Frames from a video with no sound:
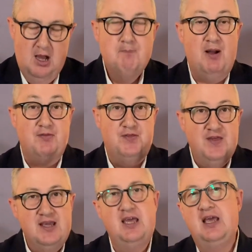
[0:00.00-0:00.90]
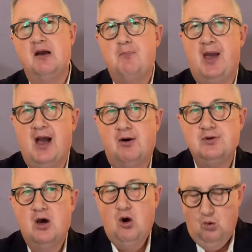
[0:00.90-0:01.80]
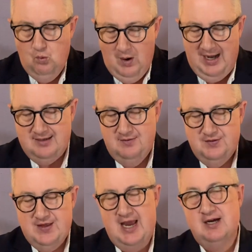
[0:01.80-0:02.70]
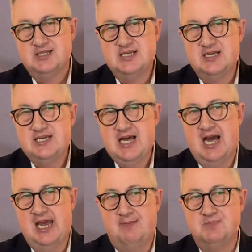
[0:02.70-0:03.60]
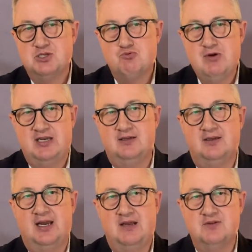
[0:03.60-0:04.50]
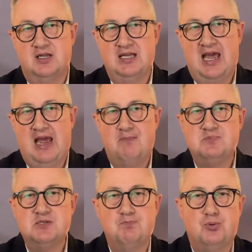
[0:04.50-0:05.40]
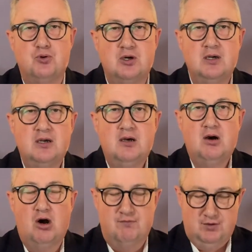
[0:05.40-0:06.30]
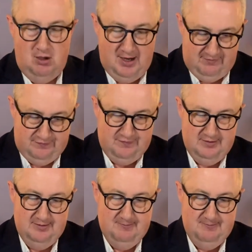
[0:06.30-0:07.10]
but thinking about 1,000 names written in the Lamb's Book of Life?